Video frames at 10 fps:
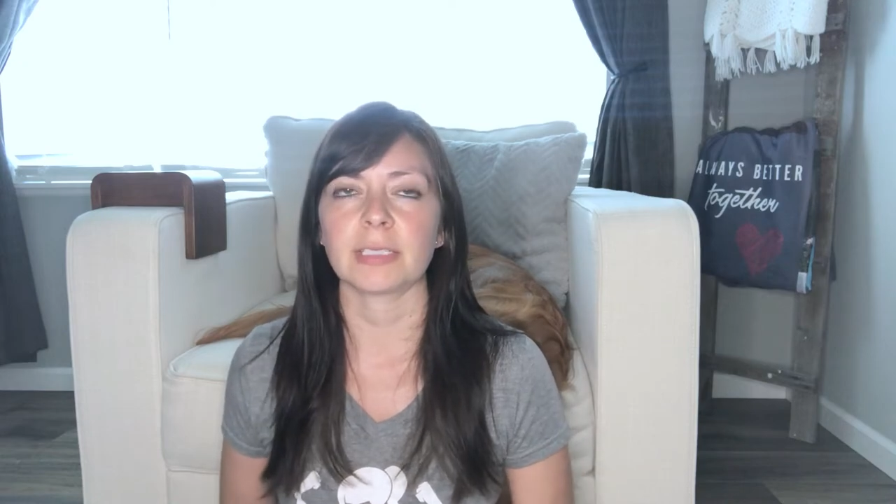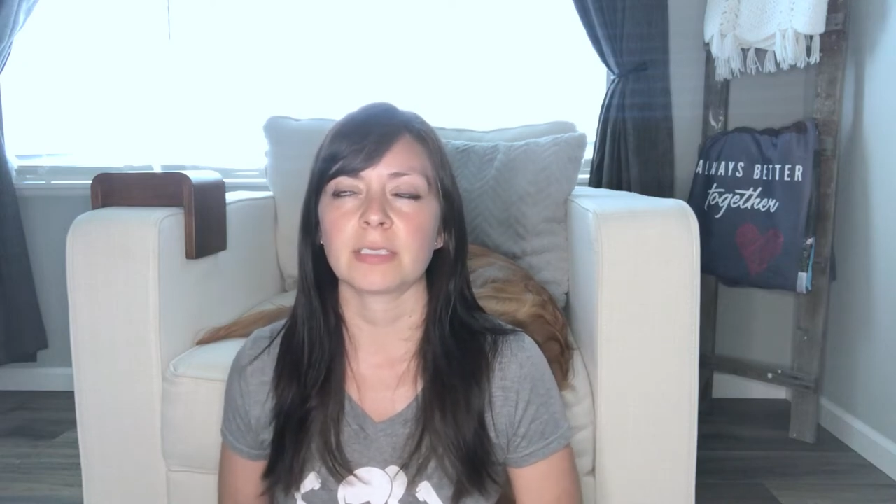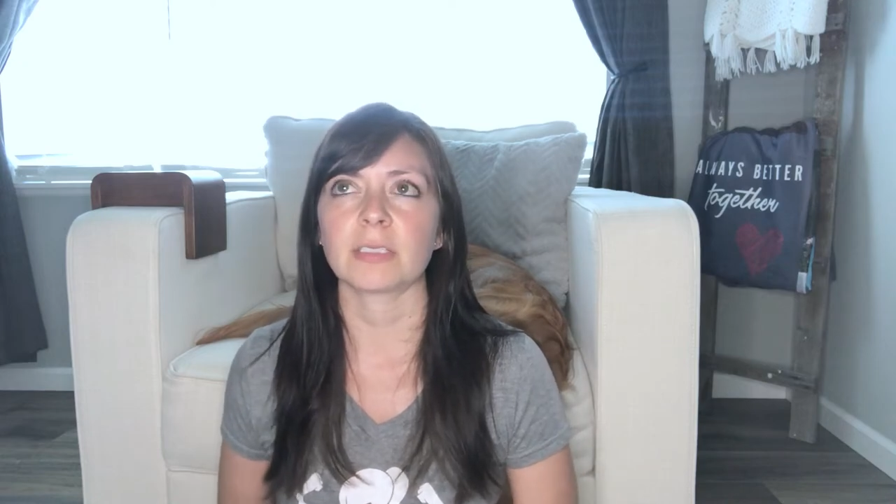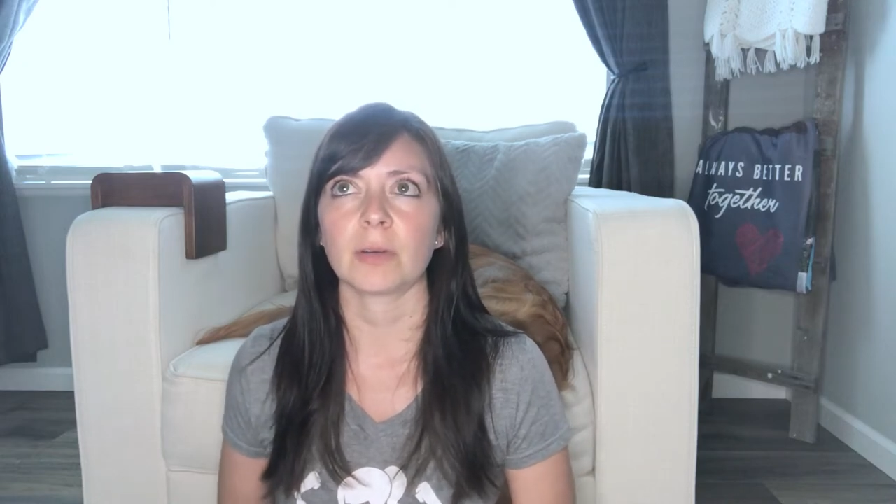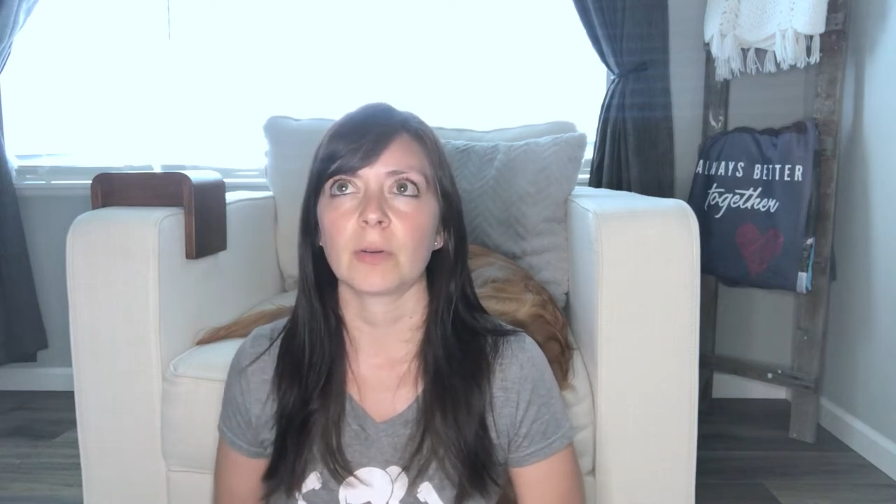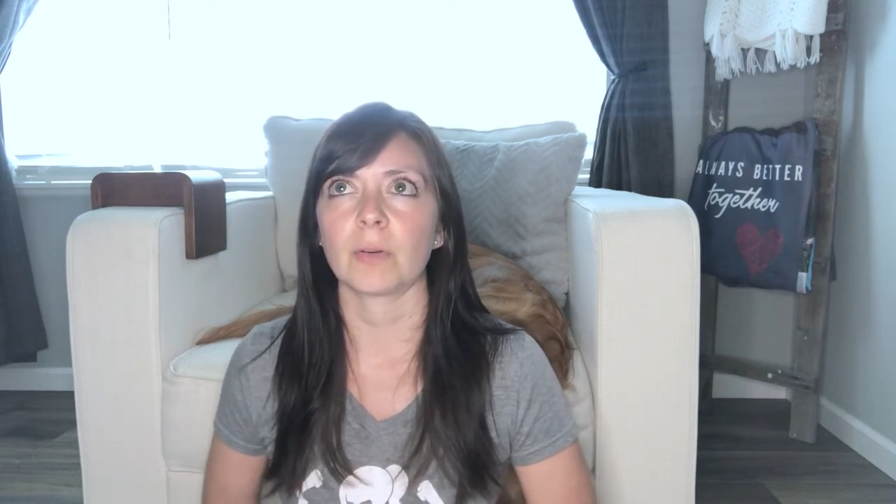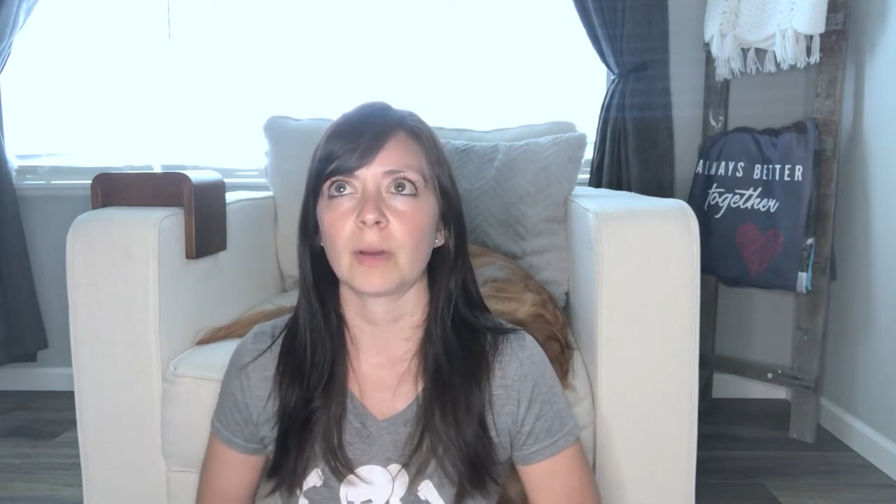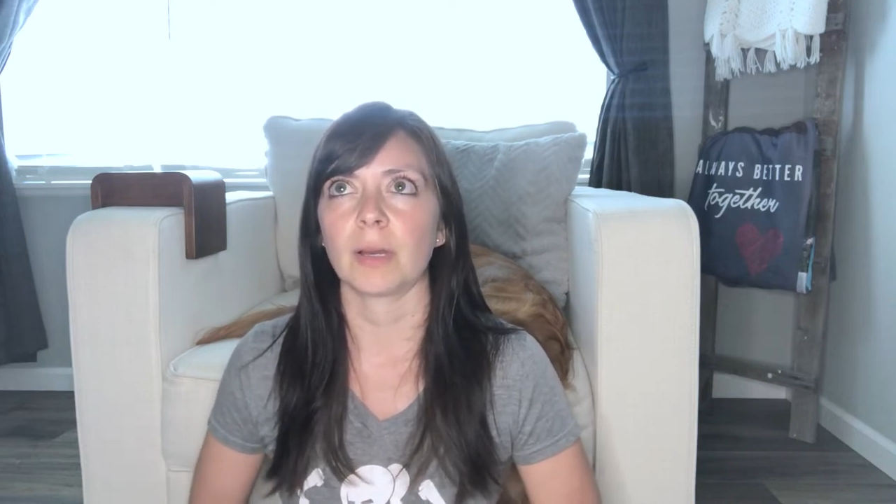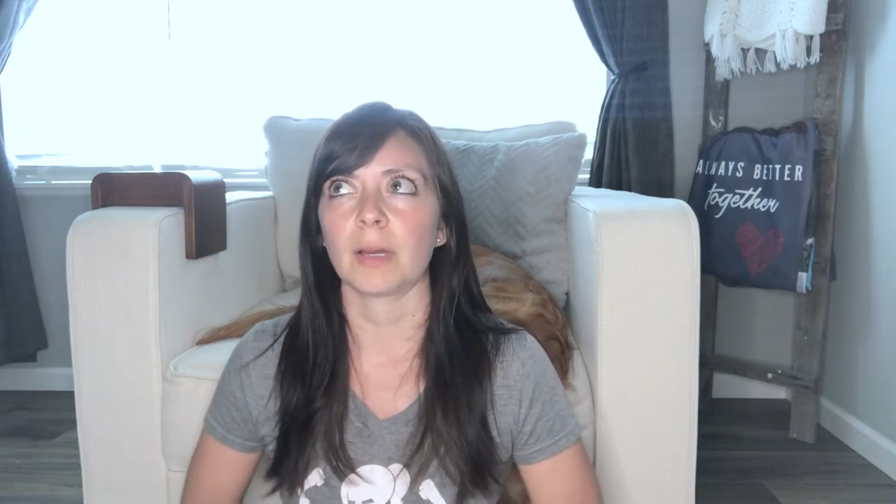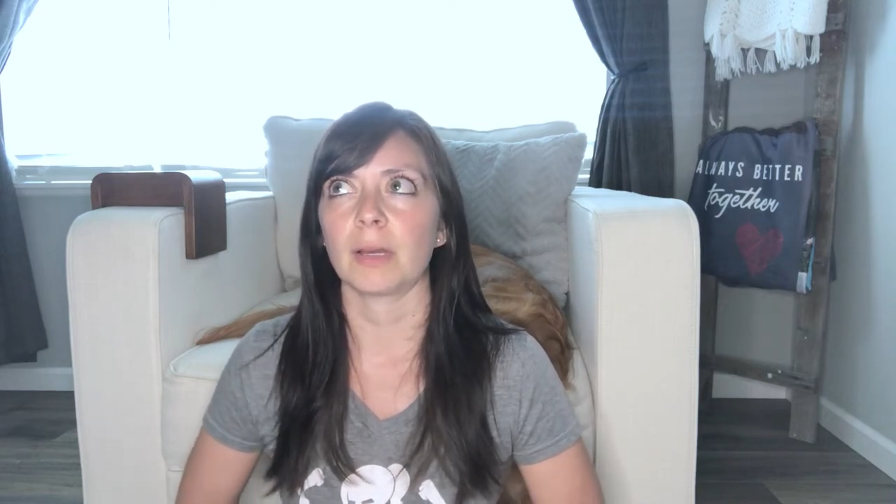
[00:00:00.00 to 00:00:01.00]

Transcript: And so